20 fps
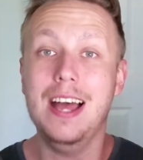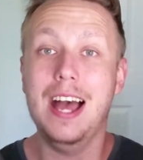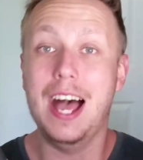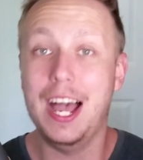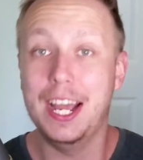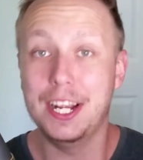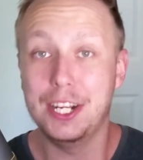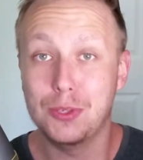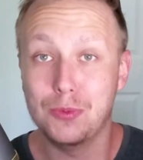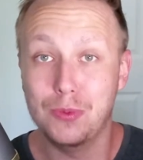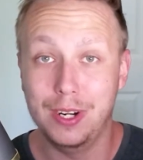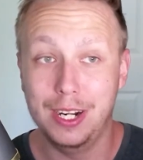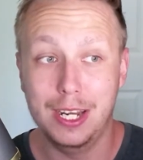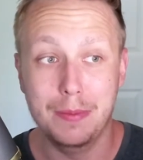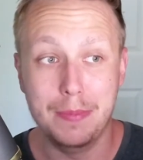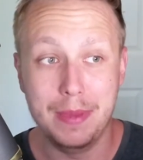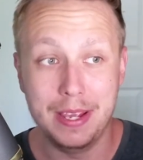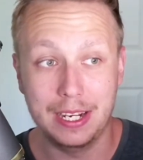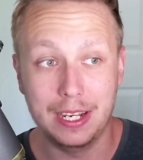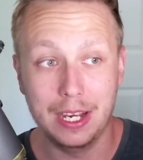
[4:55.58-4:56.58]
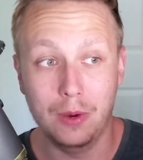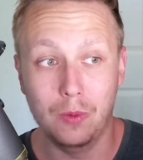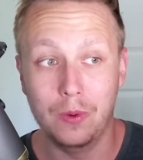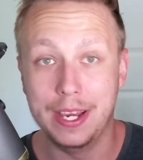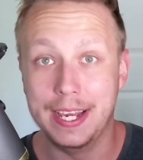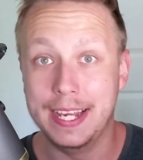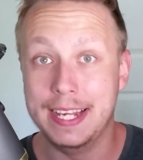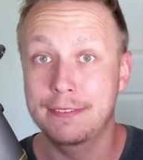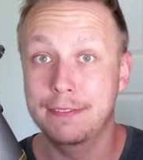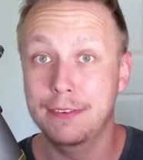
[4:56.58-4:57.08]
I just wanted to make a
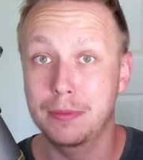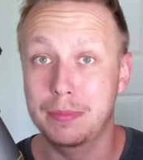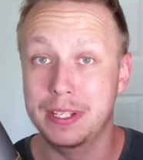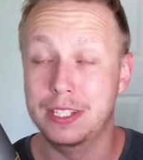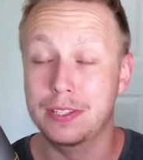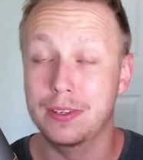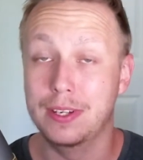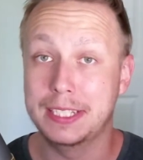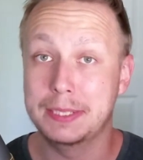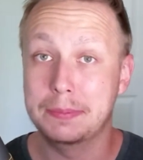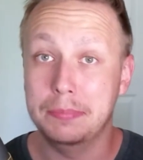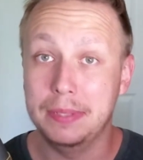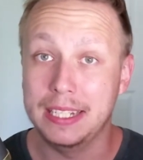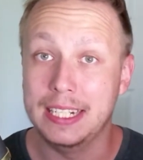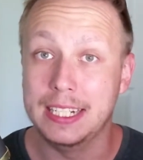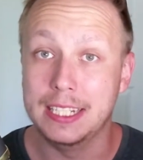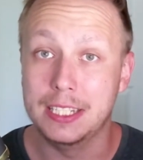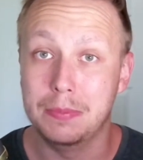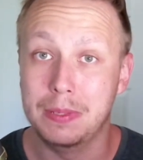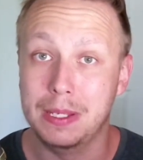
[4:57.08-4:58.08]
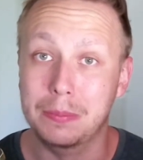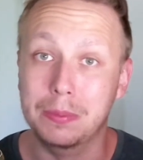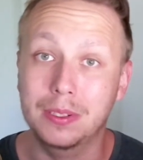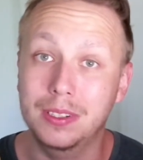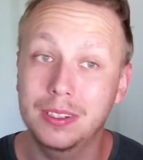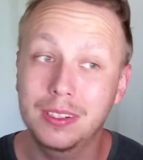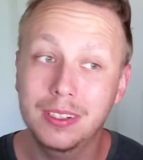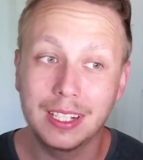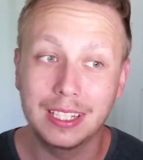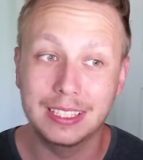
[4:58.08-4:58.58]
way for me to explain it to
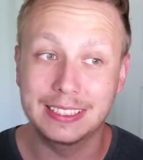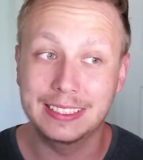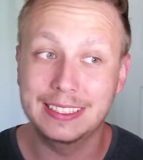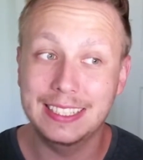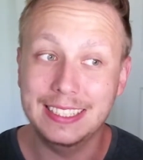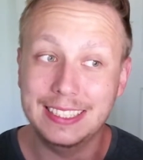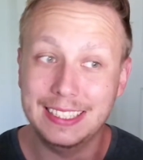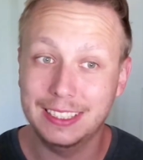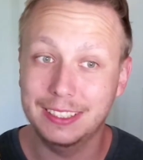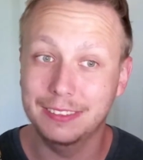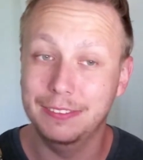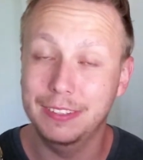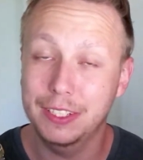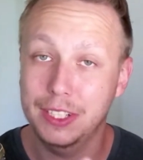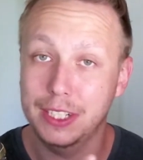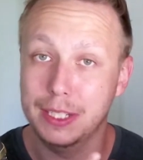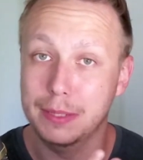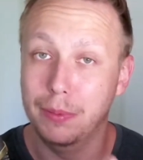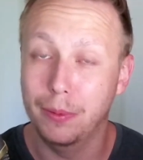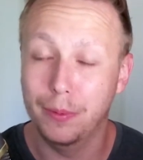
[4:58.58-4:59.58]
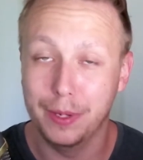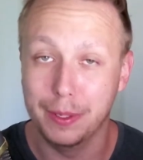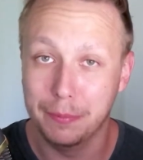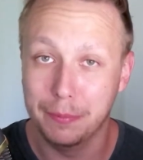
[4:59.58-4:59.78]
people because this is a very important